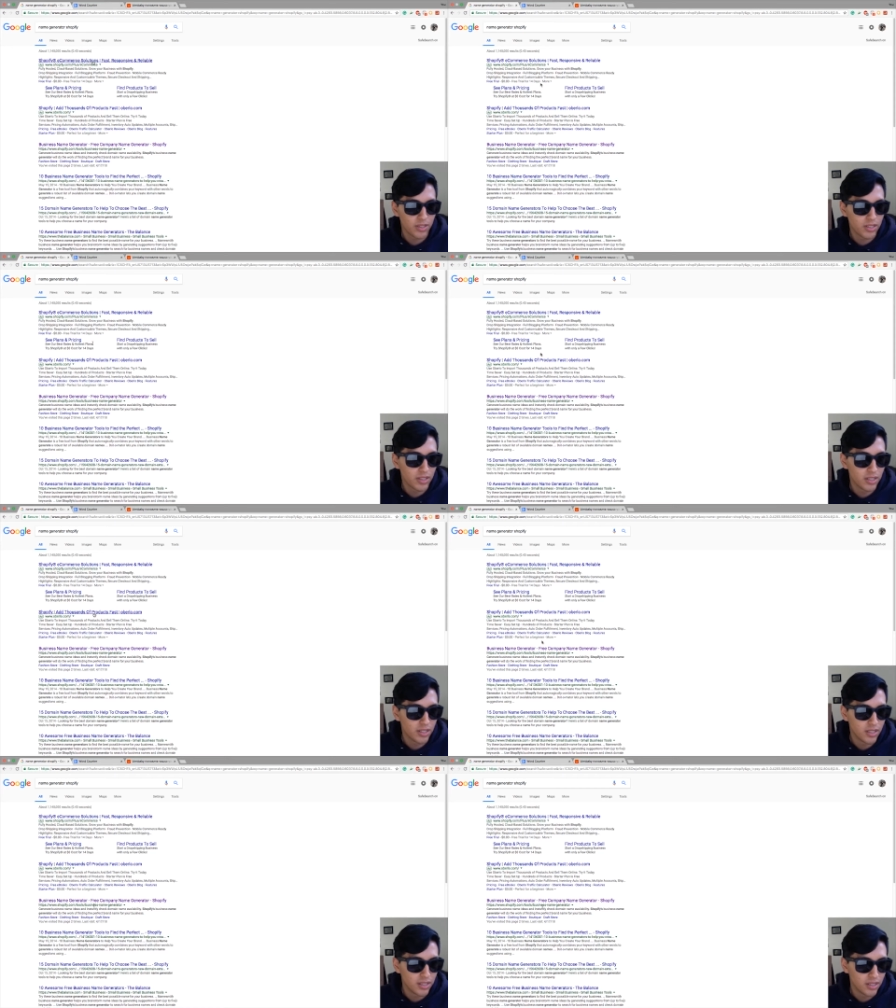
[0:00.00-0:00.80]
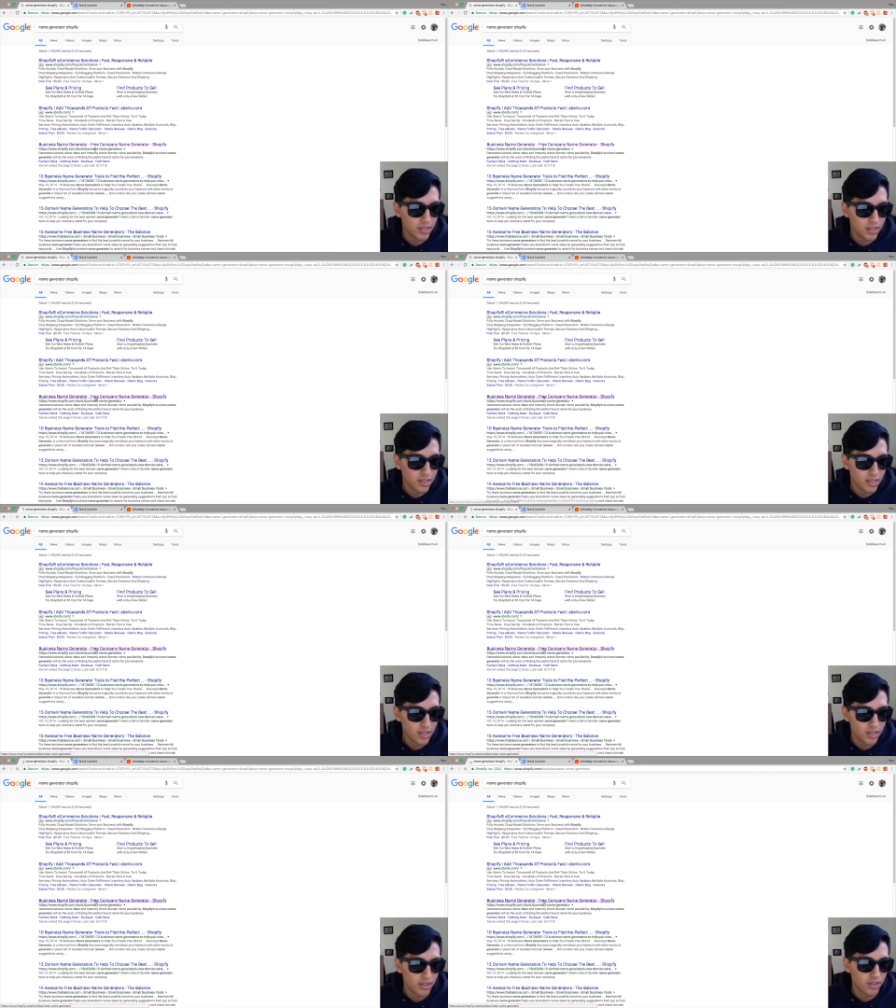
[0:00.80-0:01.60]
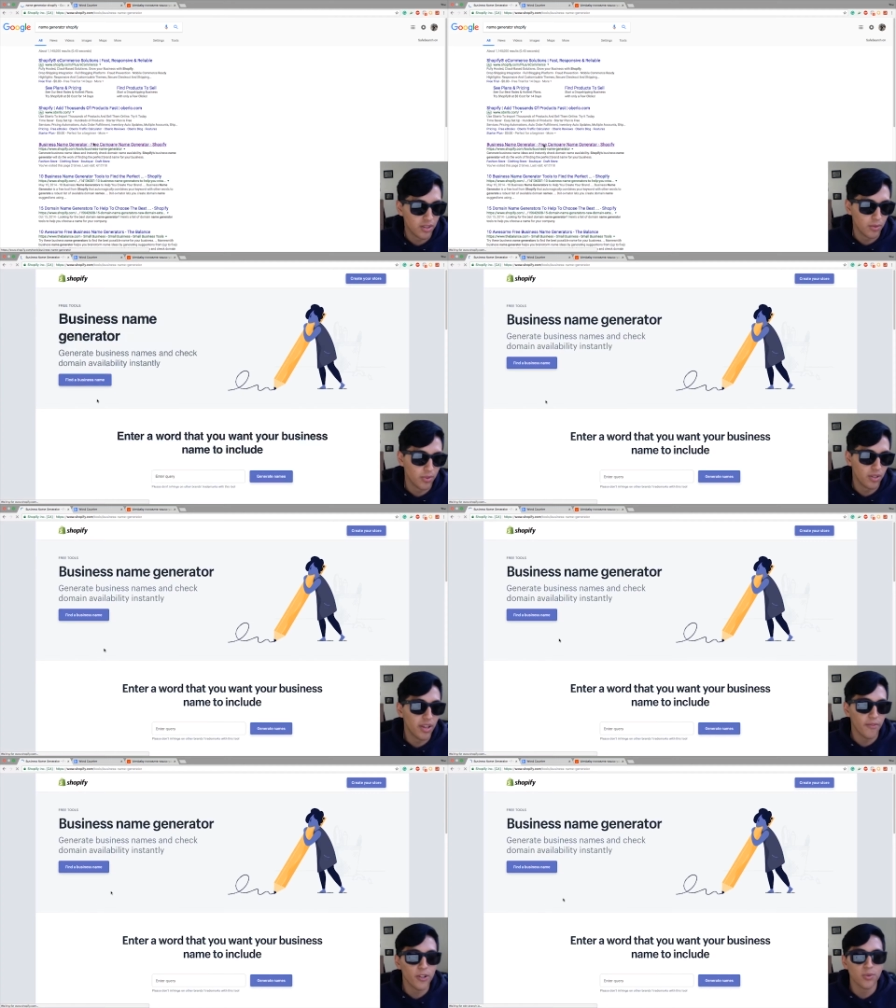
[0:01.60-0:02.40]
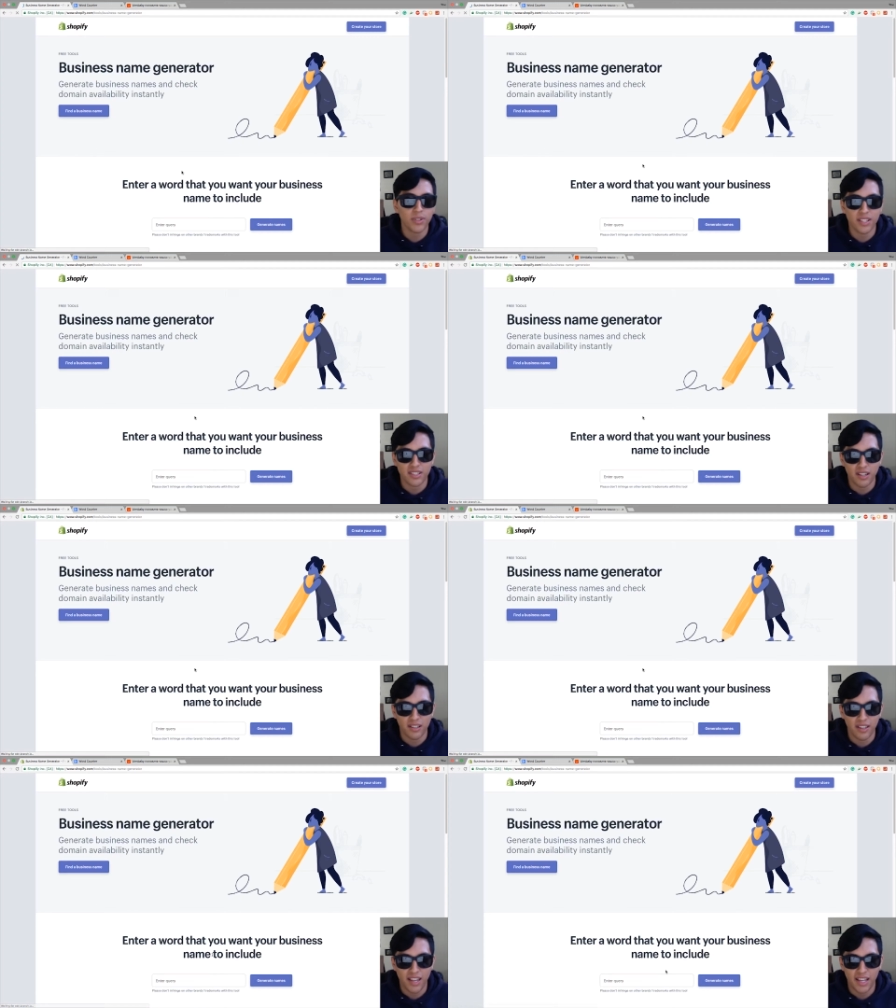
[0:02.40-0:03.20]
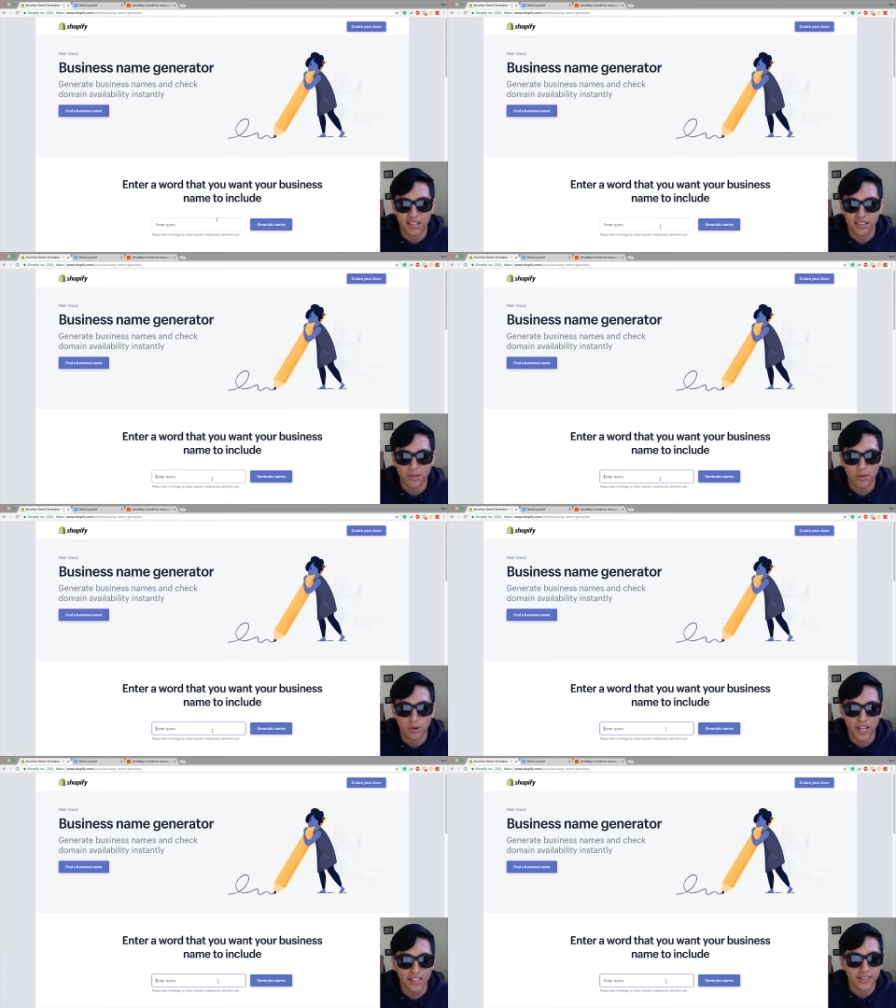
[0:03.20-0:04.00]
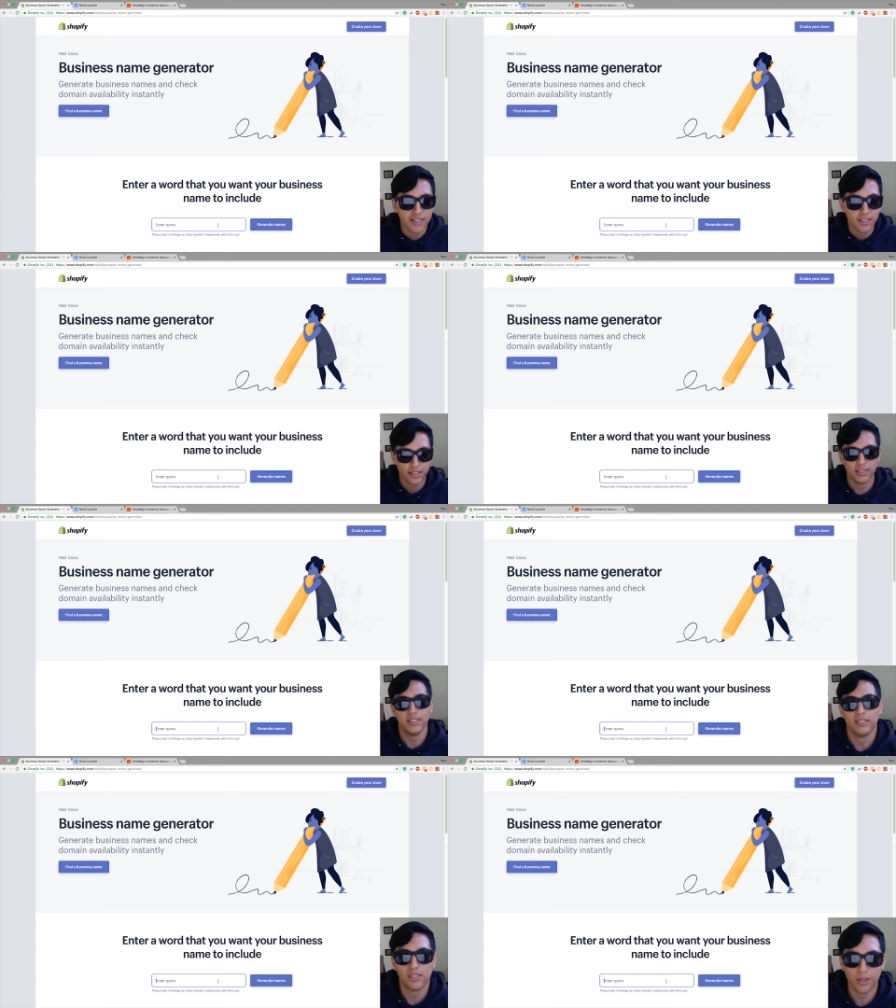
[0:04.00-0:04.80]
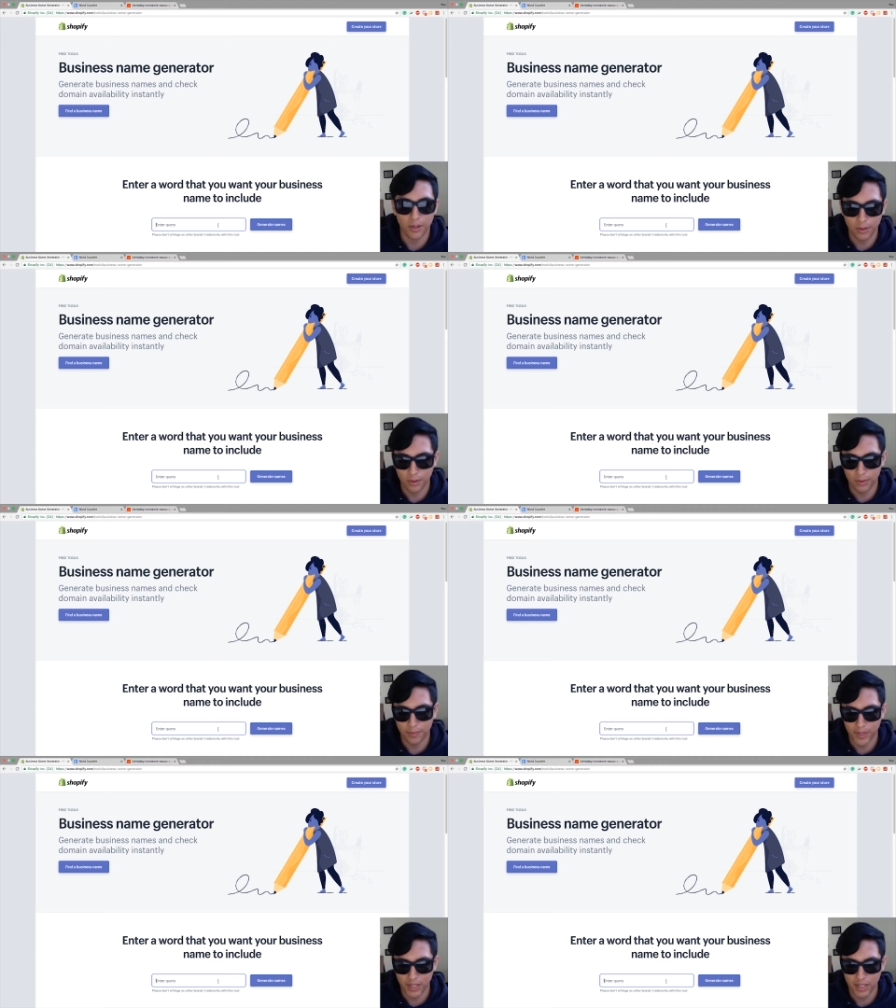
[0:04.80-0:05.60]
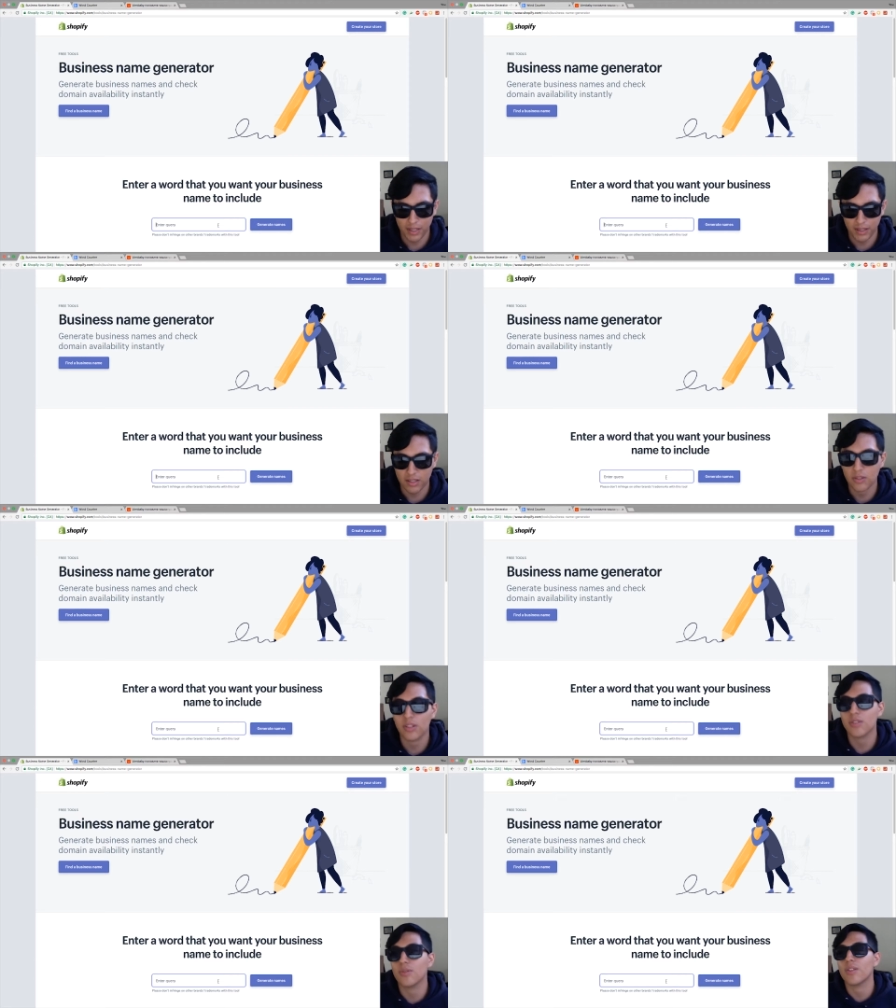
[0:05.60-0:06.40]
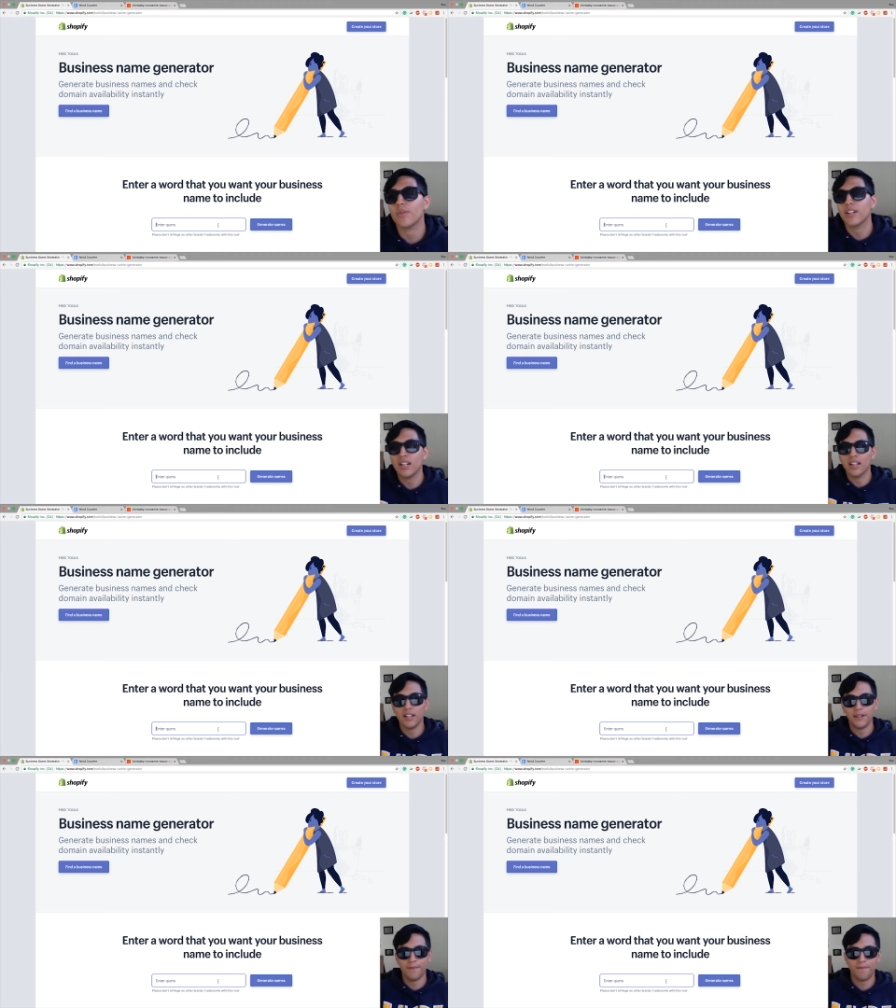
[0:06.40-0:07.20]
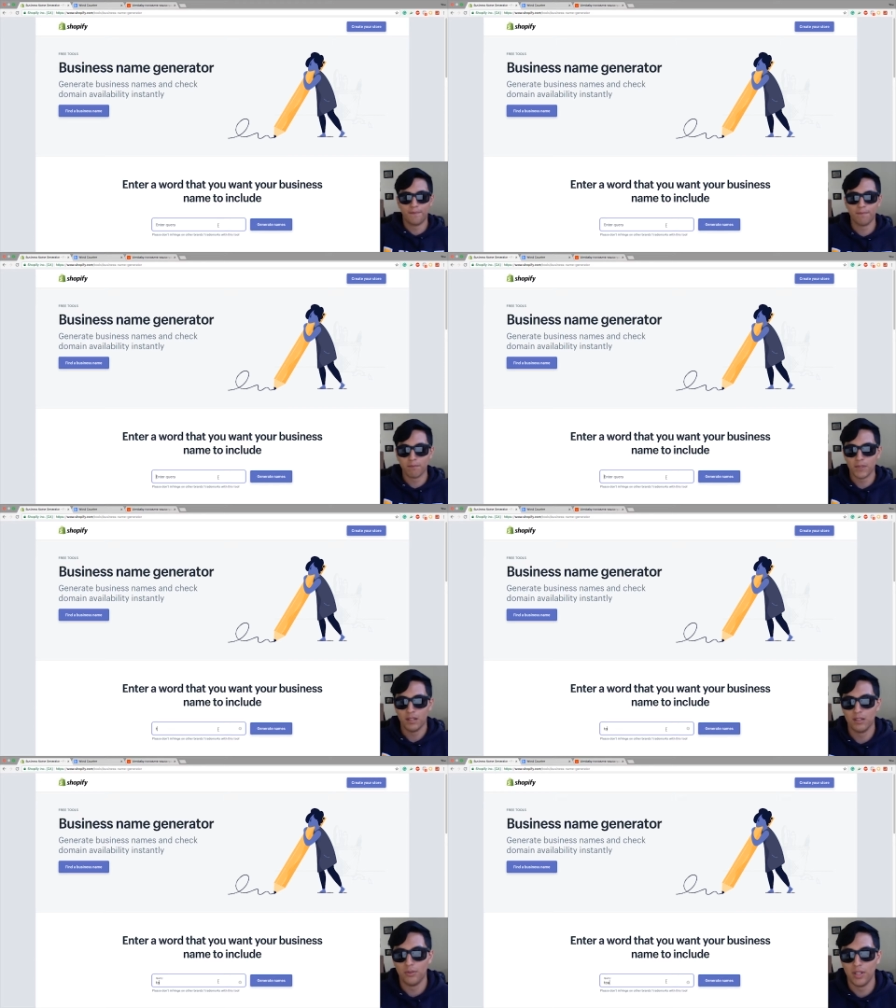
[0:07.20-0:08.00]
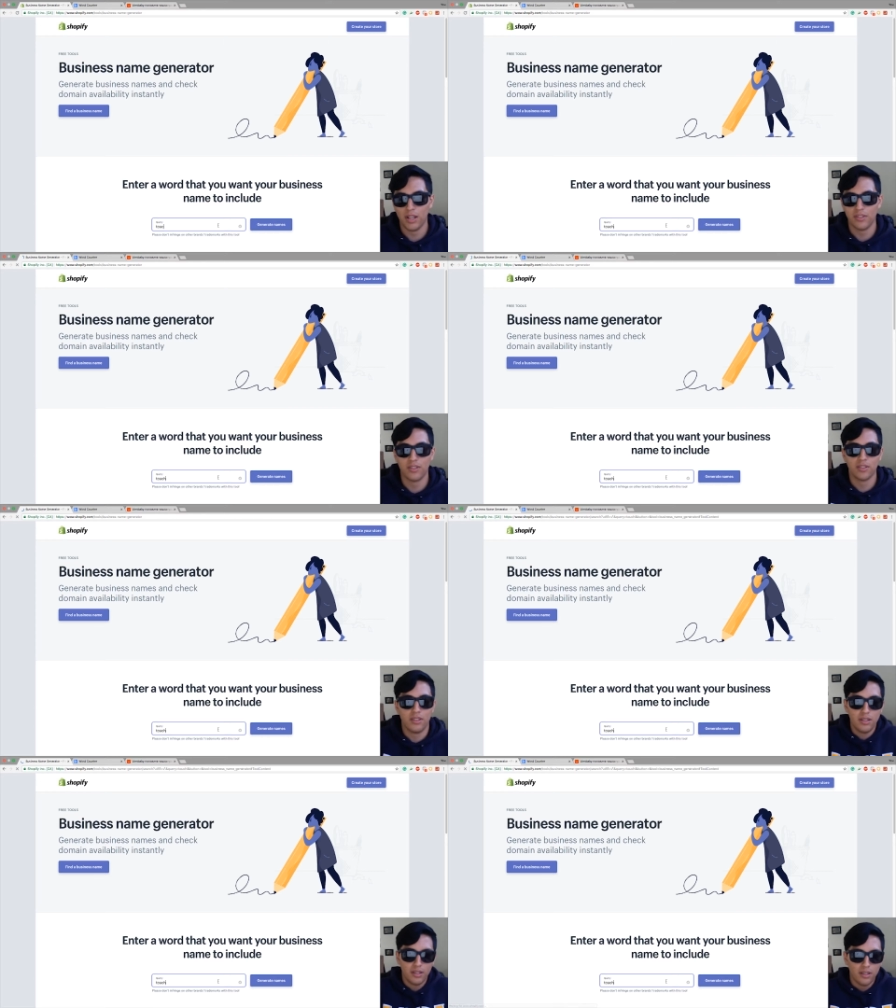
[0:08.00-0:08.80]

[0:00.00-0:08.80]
Oh, the third one. Oh yeah, first one that's not ads, Google Ads. So again, let's do another one. Let's do Touch.